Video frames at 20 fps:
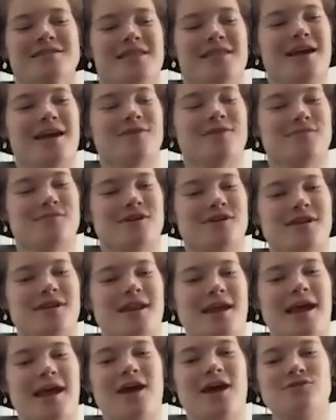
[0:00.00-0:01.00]

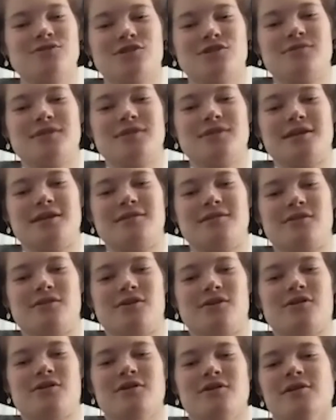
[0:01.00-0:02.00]
And how do you think
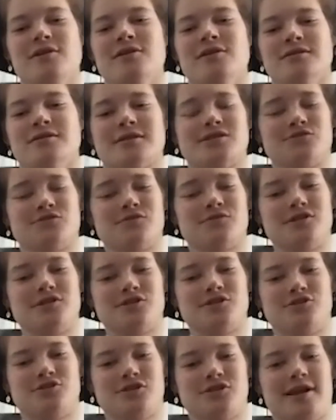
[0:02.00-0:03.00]
that this
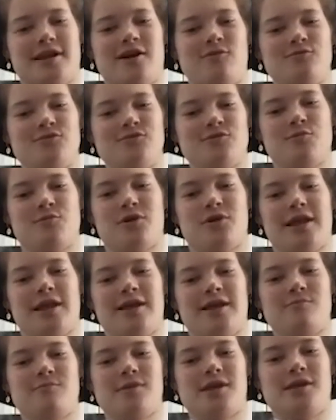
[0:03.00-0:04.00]
research can help someone
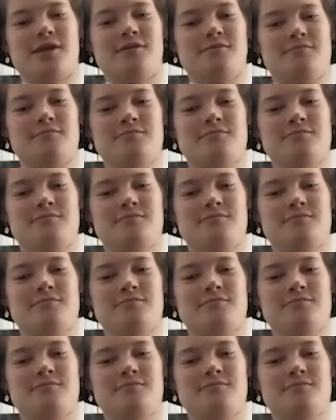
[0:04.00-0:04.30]
like me?